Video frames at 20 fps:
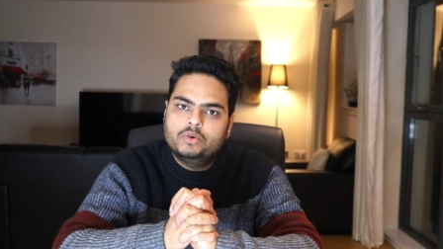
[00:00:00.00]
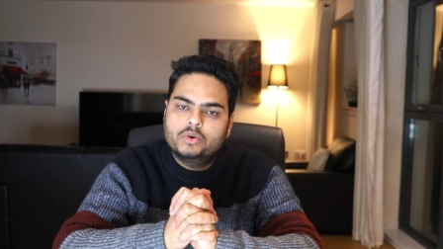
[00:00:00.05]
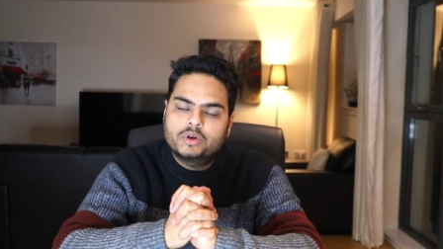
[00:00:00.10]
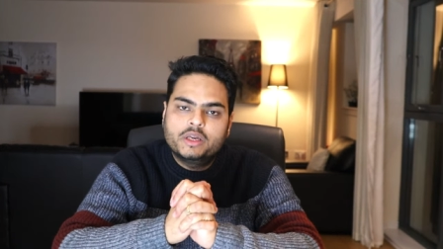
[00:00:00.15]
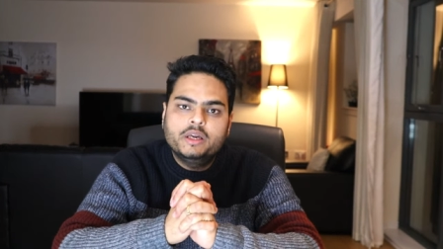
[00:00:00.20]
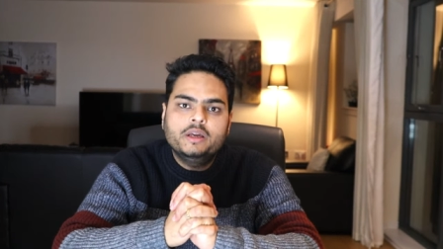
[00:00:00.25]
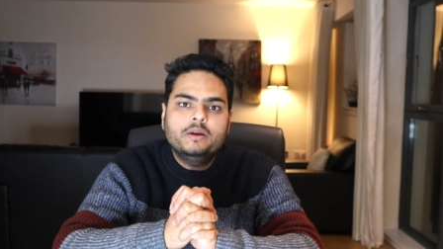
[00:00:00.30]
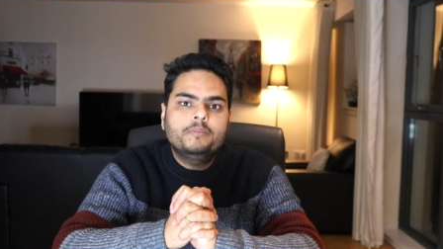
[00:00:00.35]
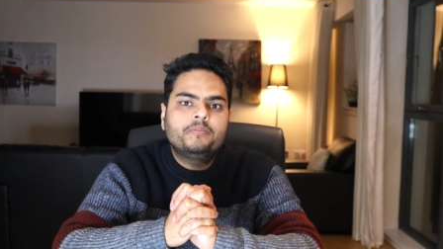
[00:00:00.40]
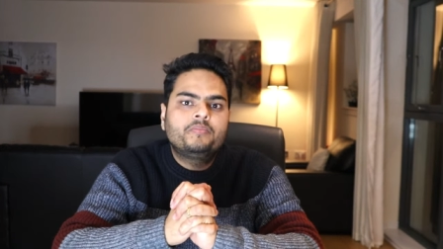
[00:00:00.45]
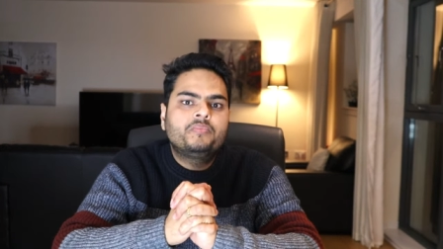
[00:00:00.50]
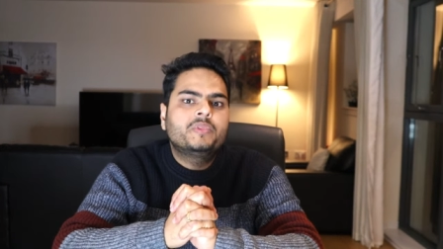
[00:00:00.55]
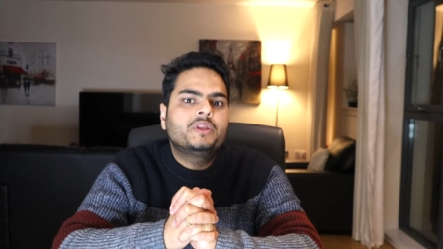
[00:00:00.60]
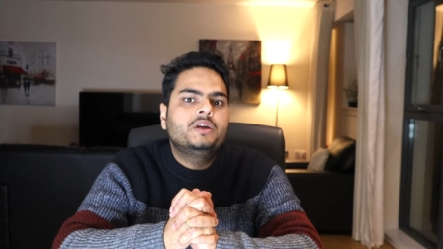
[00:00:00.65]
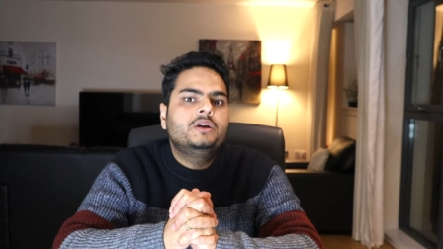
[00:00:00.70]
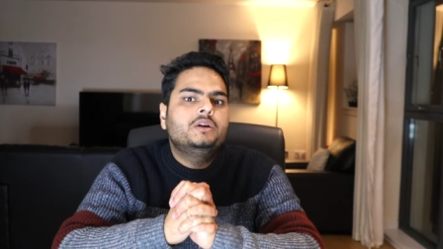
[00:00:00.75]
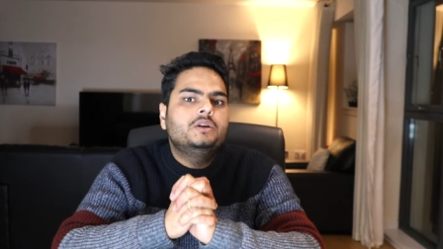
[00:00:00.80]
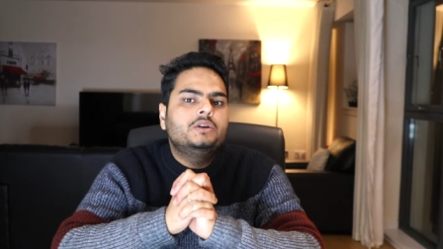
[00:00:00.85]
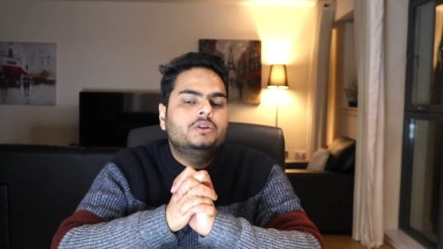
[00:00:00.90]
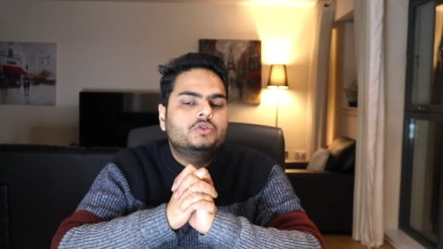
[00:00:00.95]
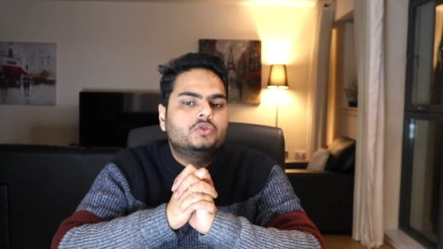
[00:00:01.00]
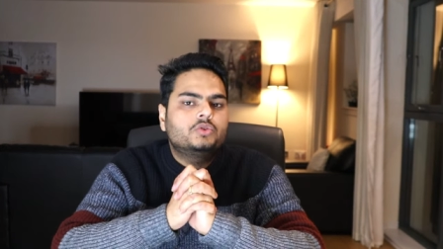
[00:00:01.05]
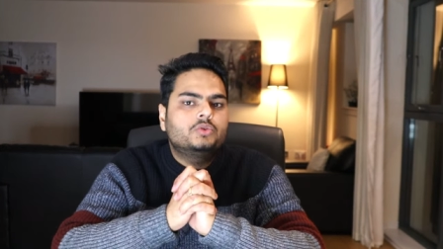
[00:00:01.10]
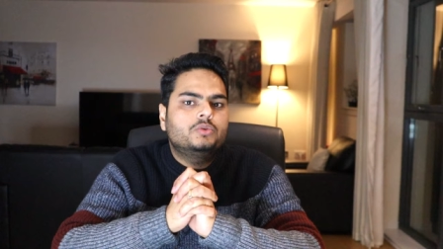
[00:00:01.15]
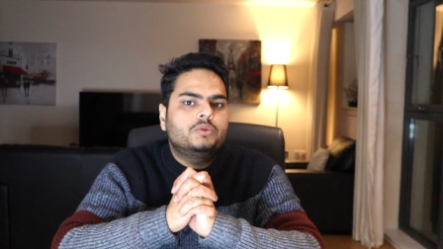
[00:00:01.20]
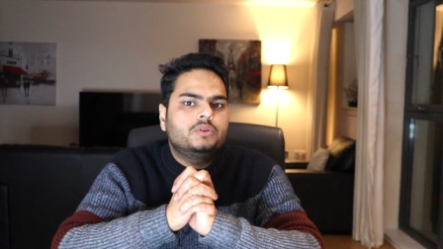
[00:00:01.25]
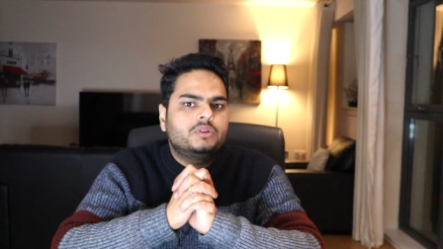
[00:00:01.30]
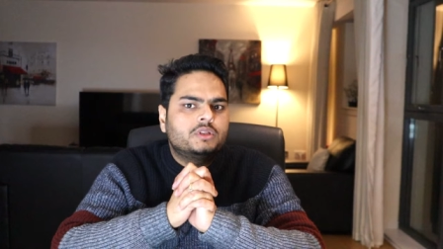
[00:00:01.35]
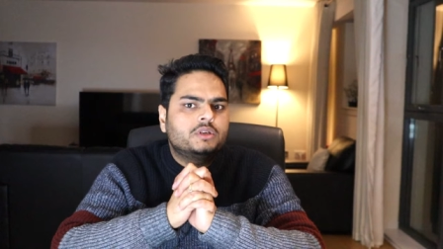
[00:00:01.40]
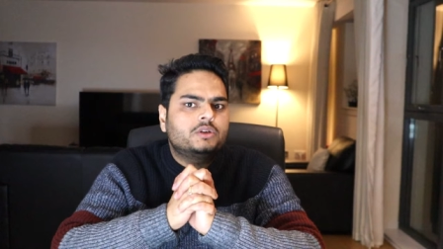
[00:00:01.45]
okay
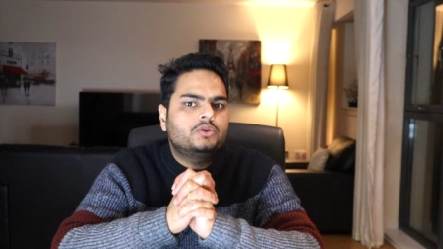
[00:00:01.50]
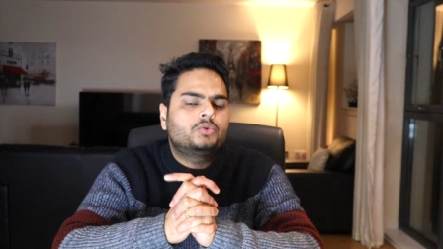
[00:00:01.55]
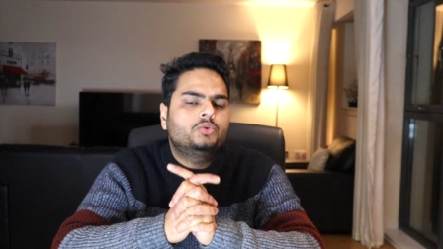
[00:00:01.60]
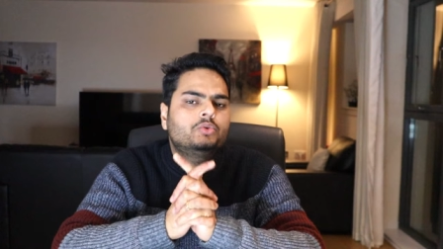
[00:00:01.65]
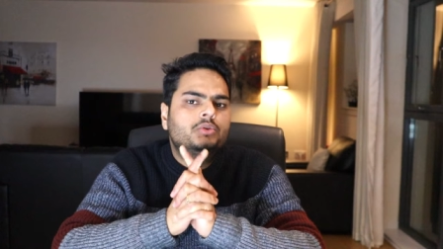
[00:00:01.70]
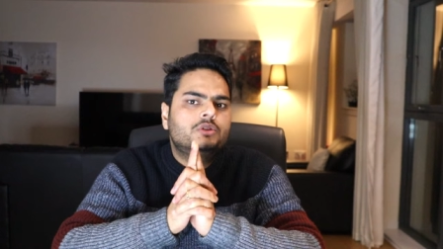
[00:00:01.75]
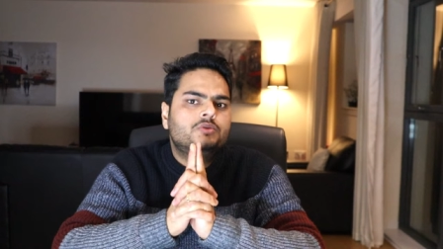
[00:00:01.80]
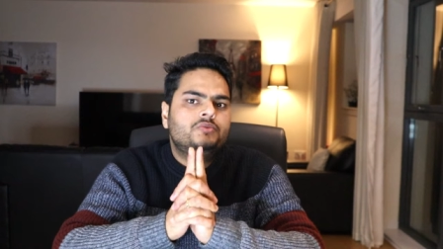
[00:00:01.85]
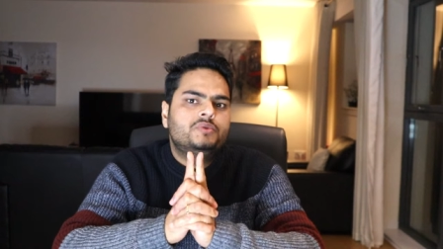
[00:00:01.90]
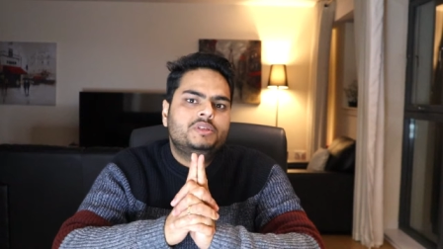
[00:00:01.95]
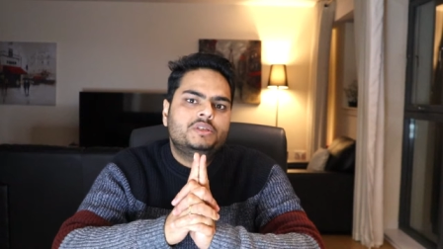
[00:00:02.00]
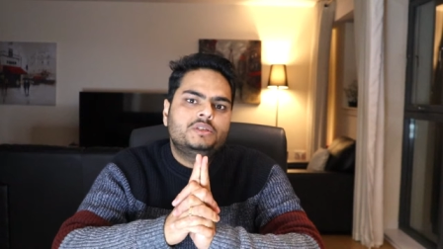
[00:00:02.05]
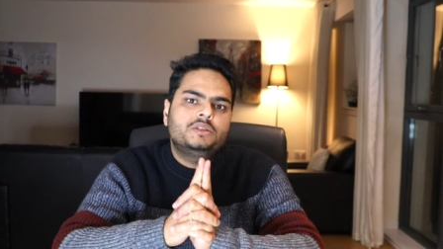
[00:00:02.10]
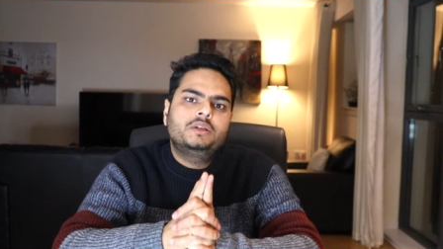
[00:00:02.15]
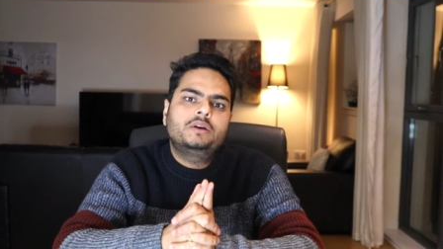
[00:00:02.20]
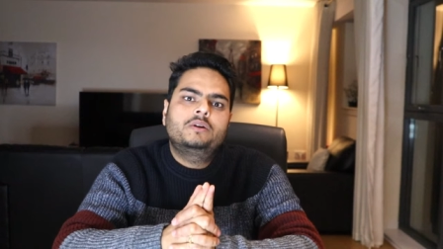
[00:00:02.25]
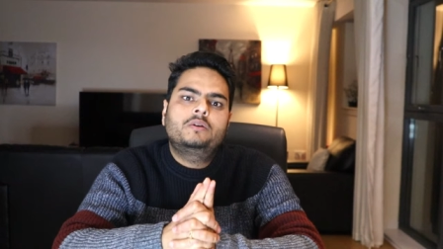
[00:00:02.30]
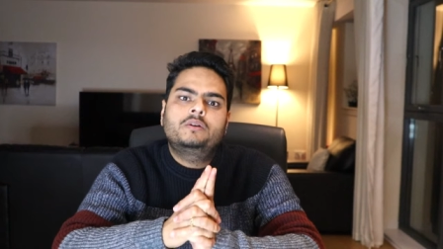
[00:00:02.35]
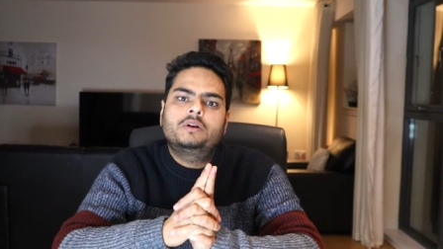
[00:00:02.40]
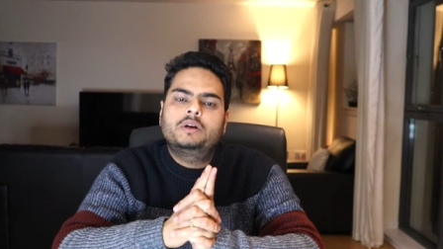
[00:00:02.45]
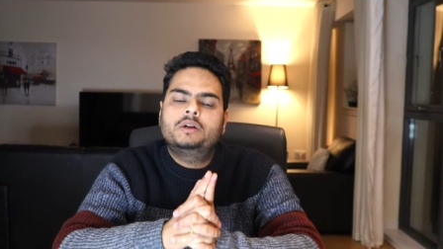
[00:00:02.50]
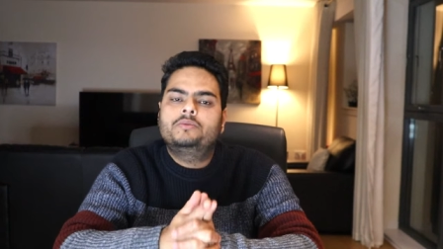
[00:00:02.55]
so the course which is there on